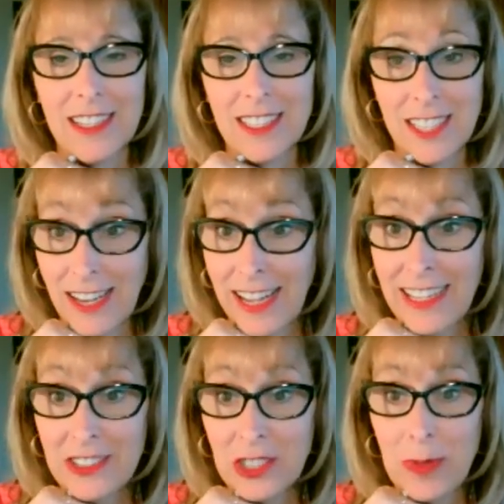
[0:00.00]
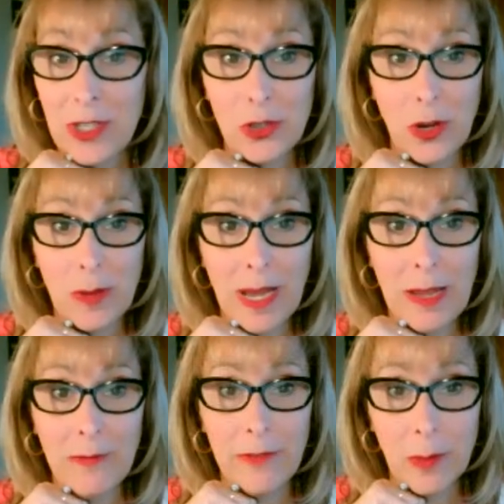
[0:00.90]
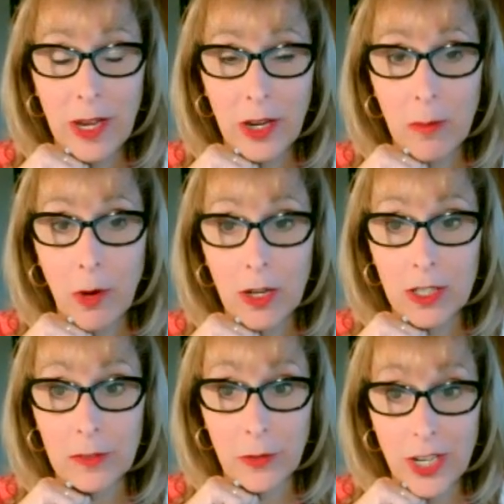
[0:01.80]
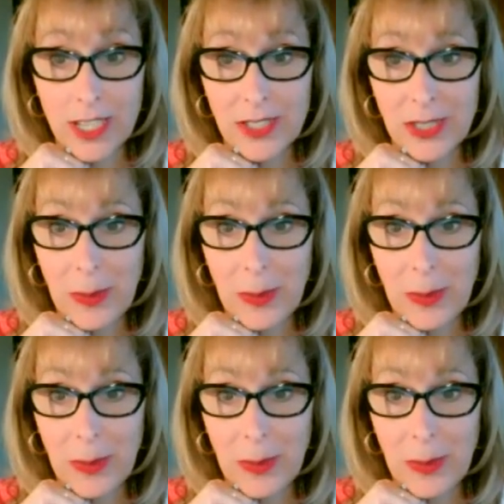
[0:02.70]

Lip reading: tonight to be joined by filmmaker Mark DeVries.